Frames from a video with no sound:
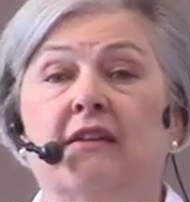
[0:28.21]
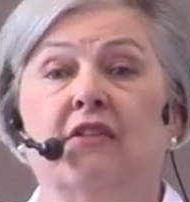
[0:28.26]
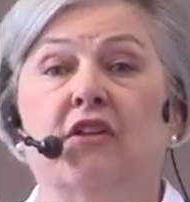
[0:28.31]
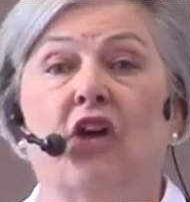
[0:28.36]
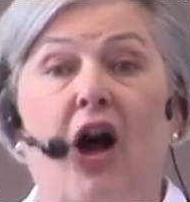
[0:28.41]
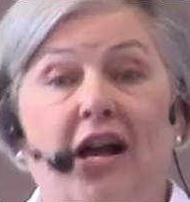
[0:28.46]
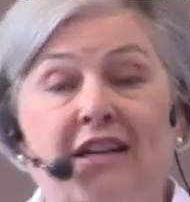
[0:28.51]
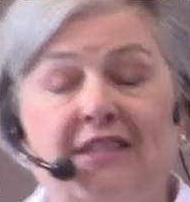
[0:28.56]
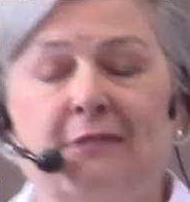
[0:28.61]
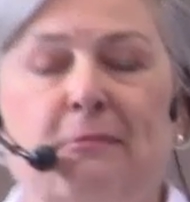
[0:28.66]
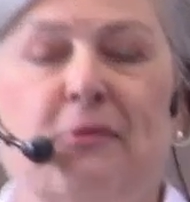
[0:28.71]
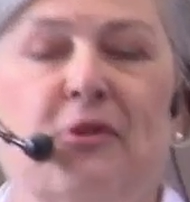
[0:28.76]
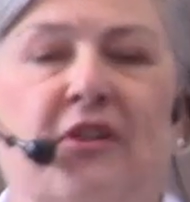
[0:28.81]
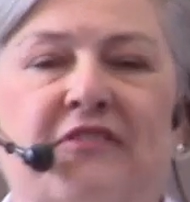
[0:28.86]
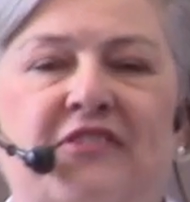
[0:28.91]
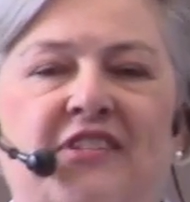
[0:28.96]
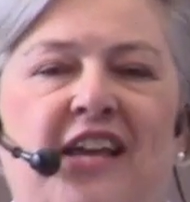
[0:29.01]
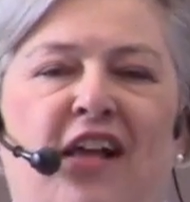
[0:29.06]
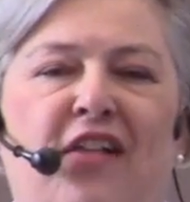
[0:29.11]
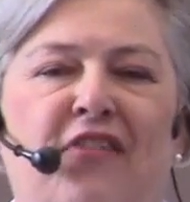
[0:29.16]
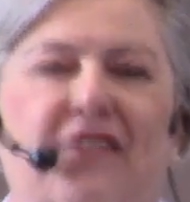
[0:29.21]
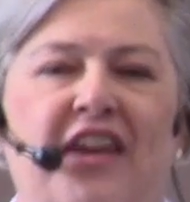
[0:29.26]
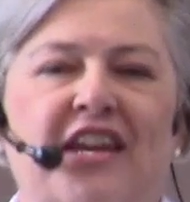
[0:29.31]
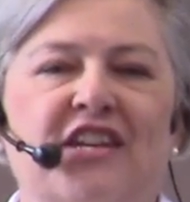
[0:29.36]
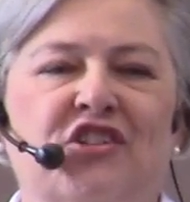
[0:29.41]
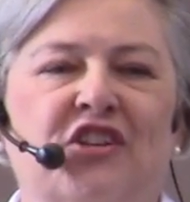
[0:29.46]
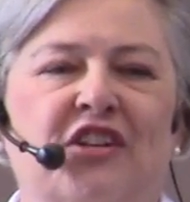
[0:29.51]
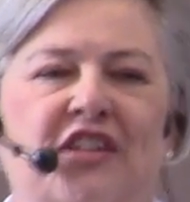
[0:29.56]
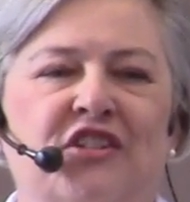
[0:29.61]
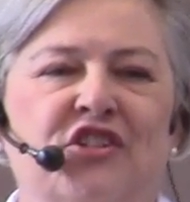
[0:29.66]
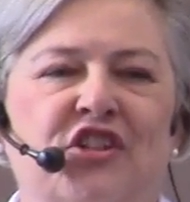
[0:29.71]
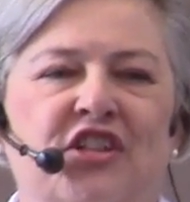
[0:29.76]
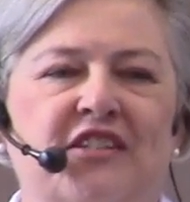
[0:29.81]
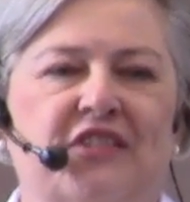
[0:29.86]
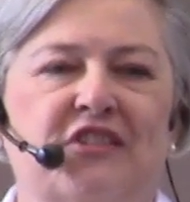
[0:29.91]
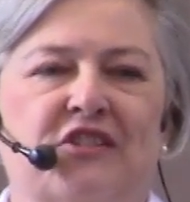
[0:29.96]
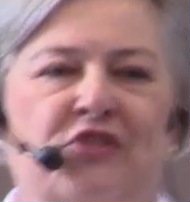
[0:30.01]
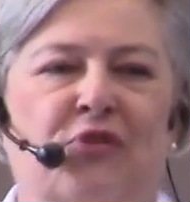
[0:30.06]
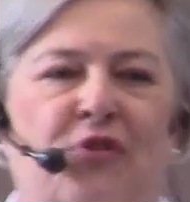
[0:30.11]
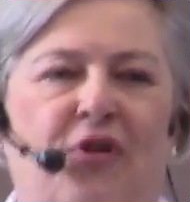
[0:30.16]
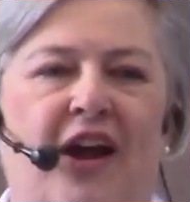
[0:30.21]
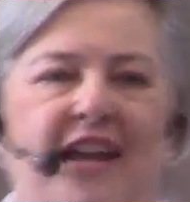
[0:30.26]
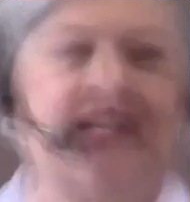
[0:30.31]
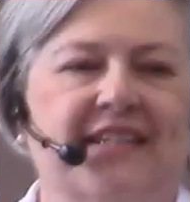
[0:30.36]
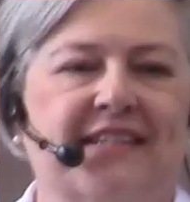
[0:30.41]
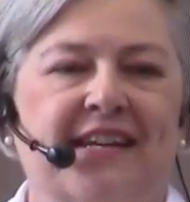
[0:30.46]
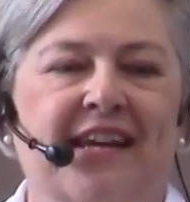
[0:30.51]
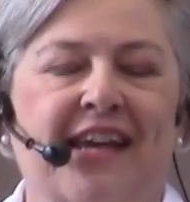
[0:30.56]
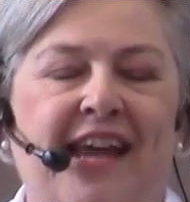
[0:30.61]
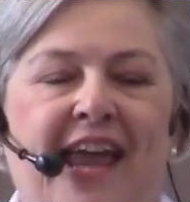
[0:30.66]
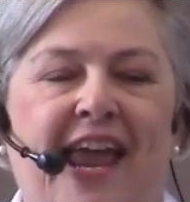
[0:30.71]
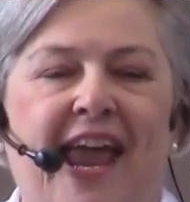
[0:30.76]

gospel of salvation in Jesus Christ